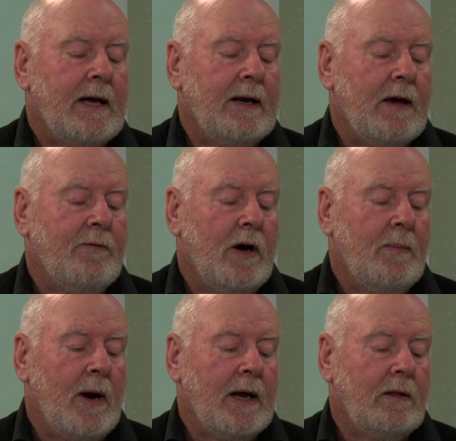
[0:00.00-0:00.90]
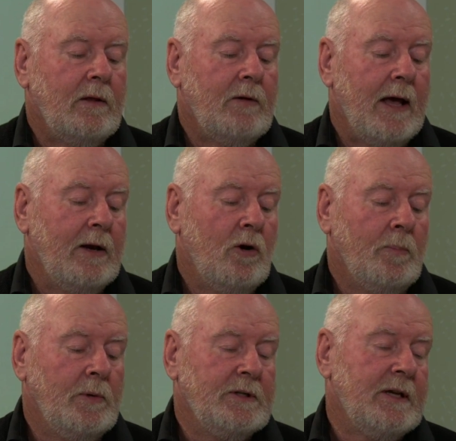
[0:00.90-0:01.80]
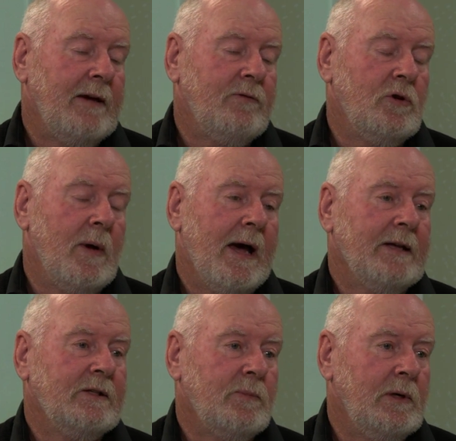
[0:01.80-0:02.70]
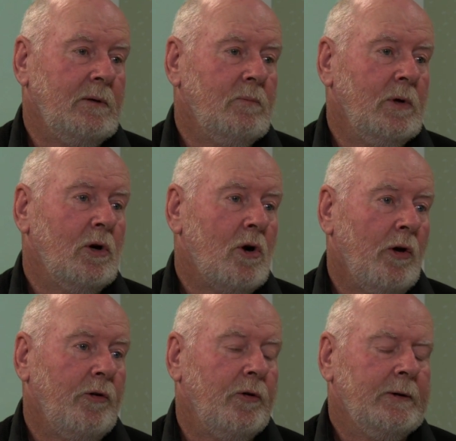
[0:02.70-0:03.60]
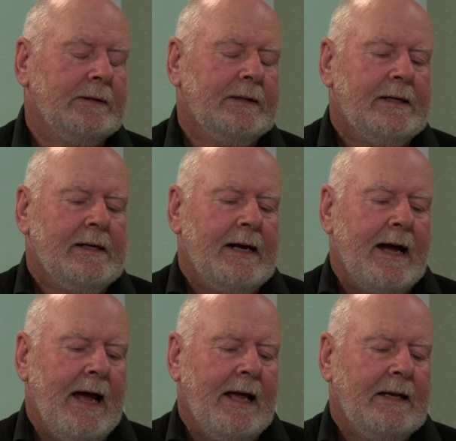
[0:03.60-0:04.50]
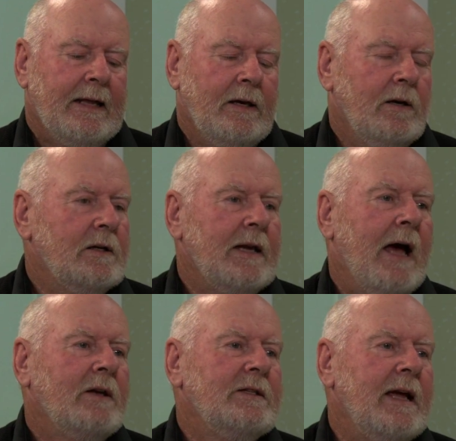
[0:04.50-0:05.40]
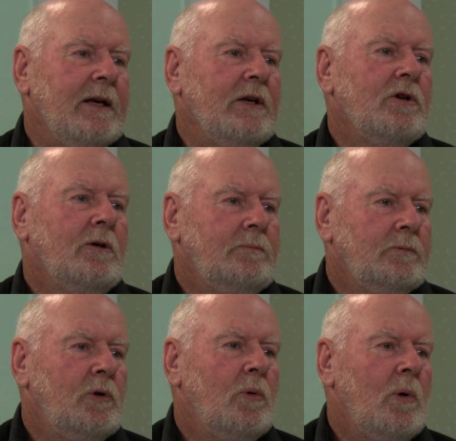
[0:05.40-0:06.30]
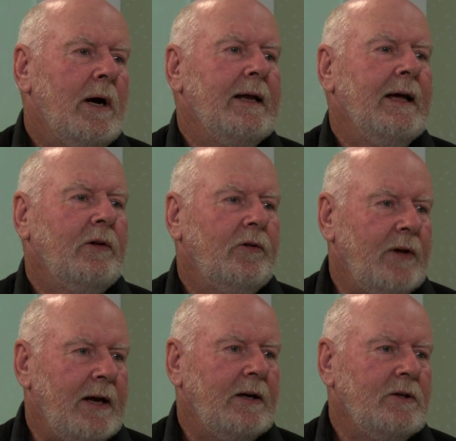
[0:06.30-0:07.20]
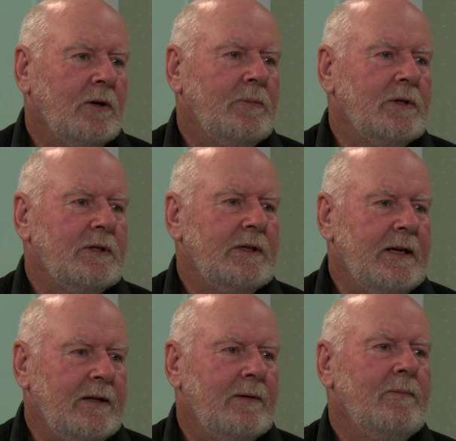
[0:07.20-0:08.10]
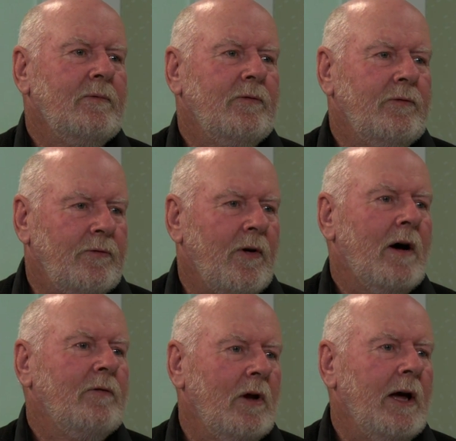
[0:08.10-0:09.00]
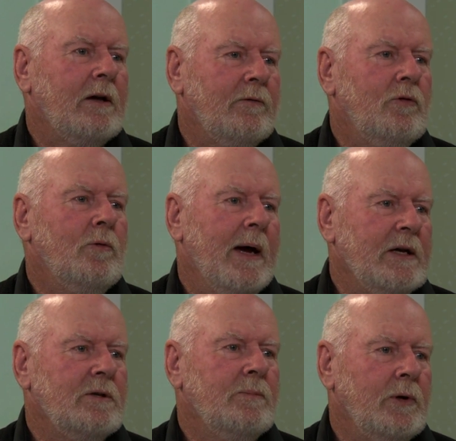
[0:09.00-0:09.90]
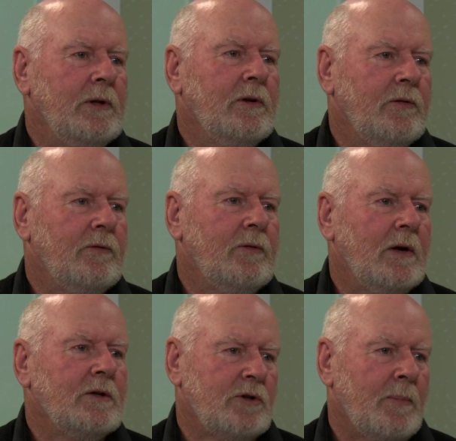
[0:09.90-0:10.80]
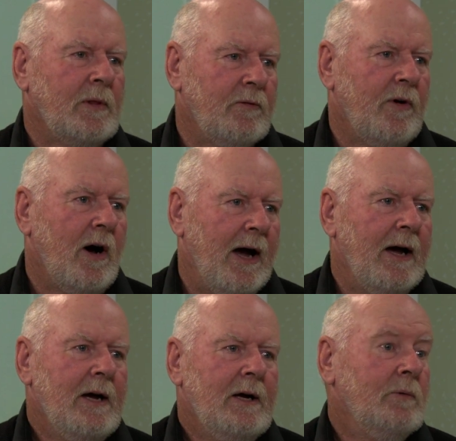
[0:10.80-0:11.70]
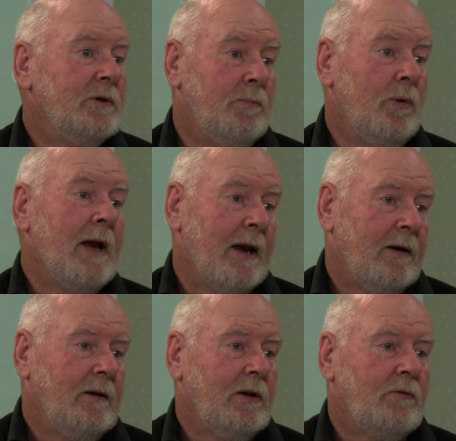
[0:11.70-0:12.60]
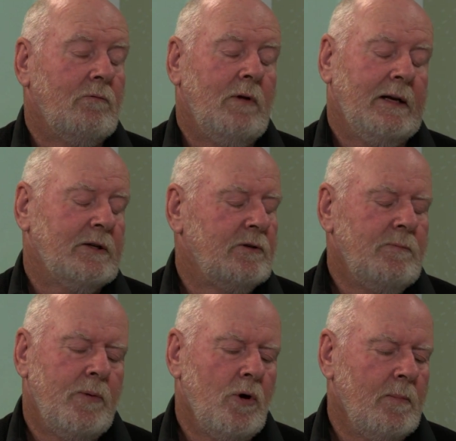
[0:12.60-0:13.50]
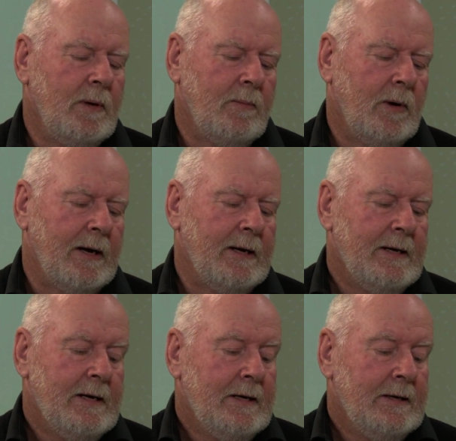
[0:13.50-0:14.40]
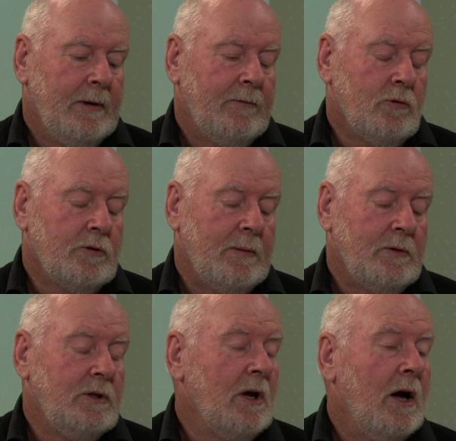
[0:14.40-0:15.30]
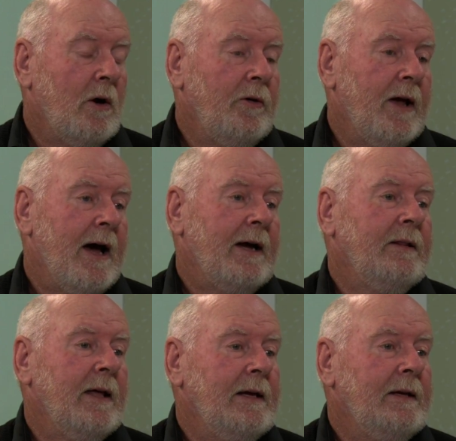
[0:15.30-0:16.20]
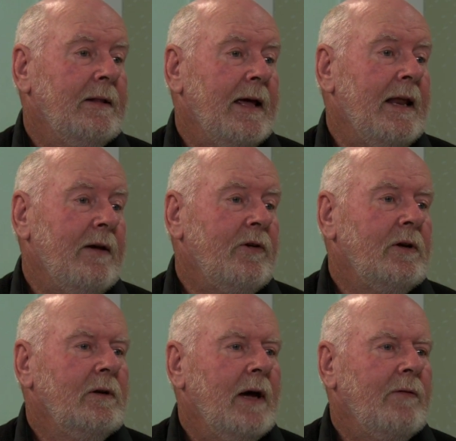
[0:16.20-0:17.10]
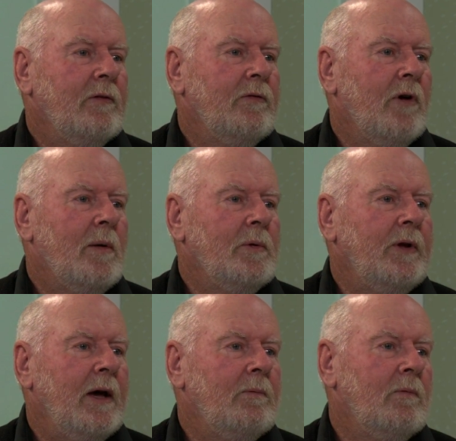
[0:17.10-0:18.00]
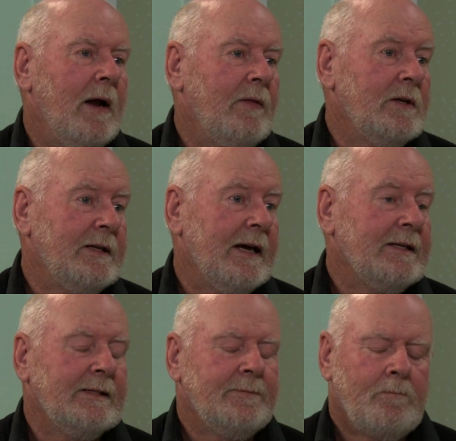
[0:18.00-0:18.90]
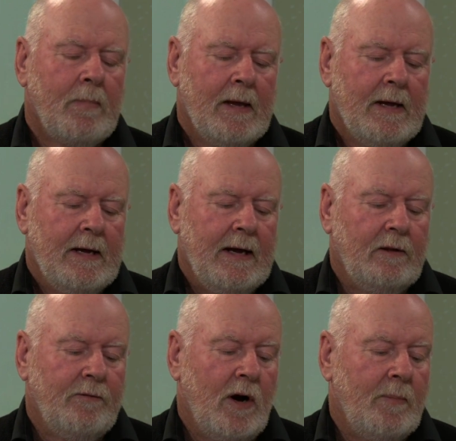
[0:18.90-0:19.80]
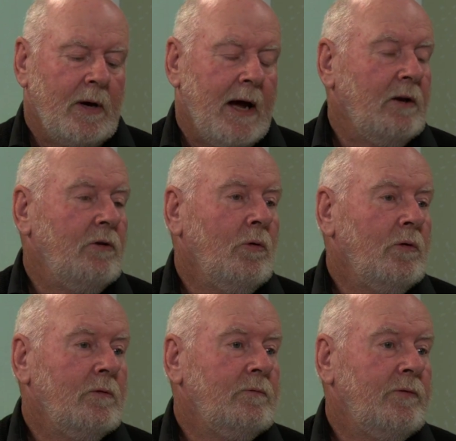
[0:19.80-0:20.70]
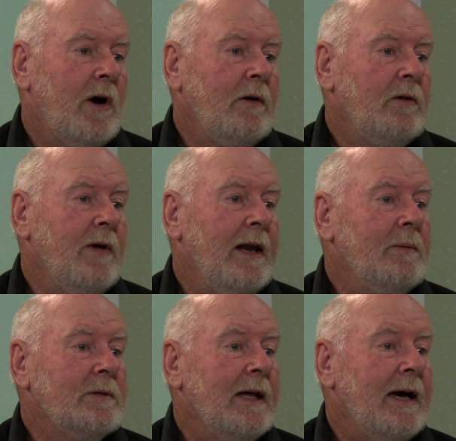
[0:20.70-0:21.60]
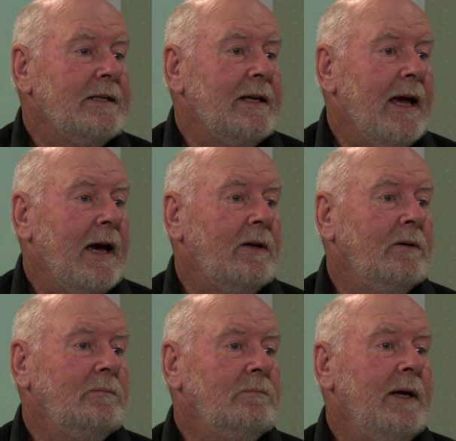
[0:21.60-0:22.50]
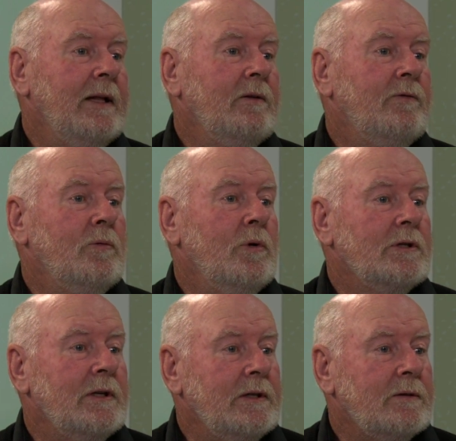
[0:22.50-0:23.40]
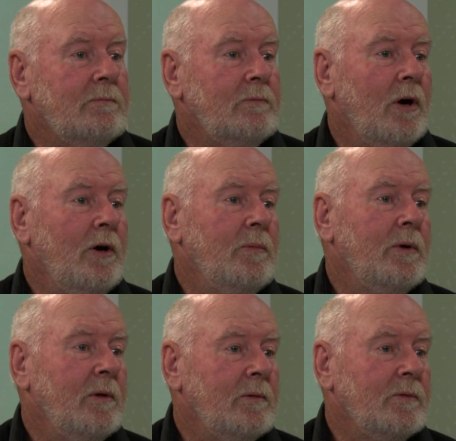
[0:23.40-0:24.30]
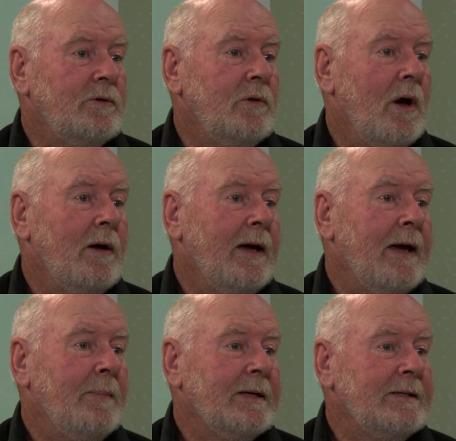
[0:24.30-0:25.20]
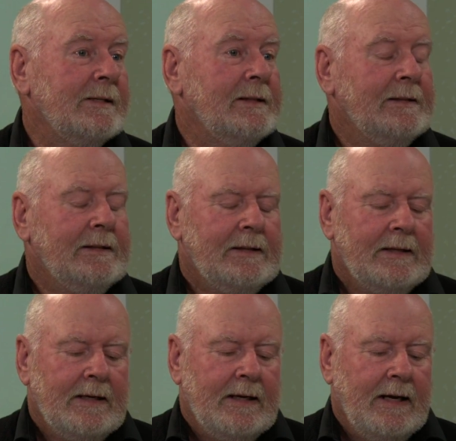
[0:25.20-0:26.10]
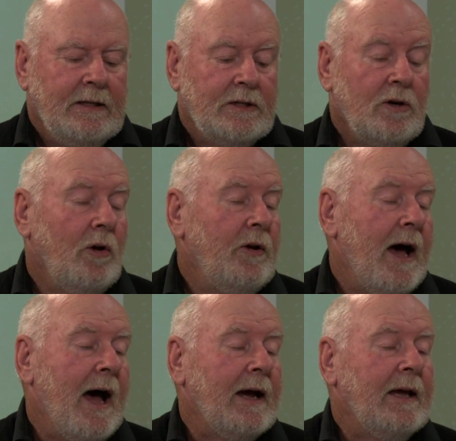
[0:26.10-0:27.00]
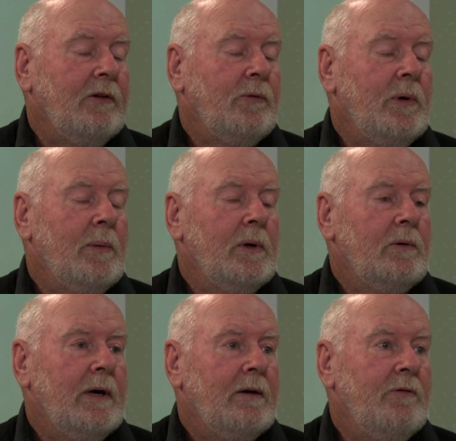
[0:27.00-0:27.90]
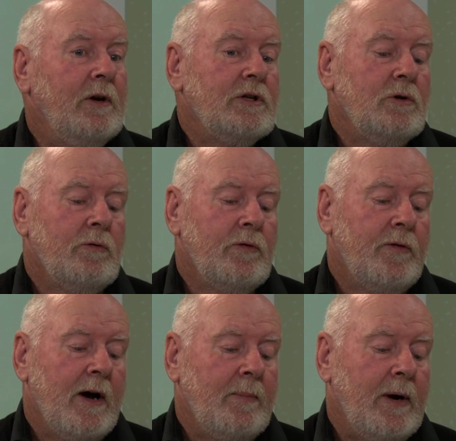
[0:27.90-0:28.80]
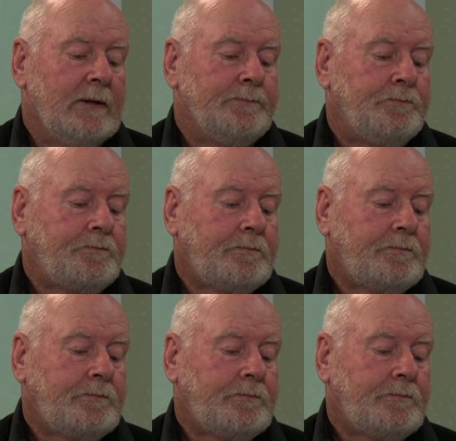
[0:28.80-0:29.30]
cutting our fire break, the helicopter saved two houses we look on to, and they did an outstanding job. Quite outstanding job. To see them flying in formation, putting this, stopping the fire, was brilliant. Just really superbly brilliant. But of course, that was nigh on dark, and they left after the fire was out around those houses. And the fire brigade thought the fire in the valley was largely out and headed for Worsley's Road, where they were still going gangbusters. And just on dark, as we were finishing off the fire break,